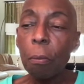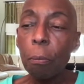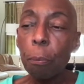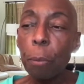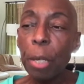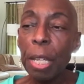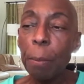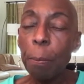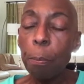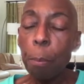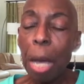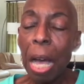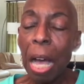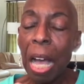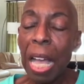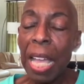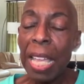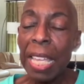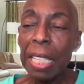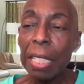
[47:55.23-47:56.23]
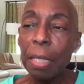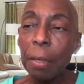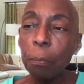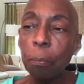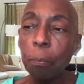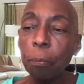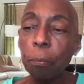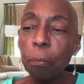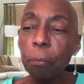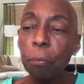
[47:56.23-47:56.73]
But my
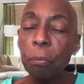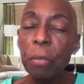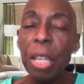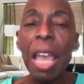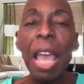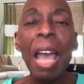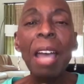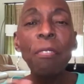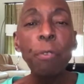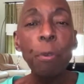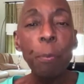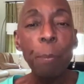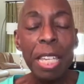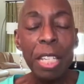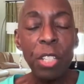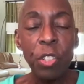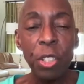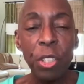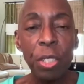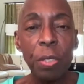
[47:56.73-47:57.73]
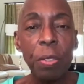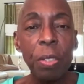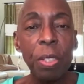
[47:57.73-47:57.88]
affirmation,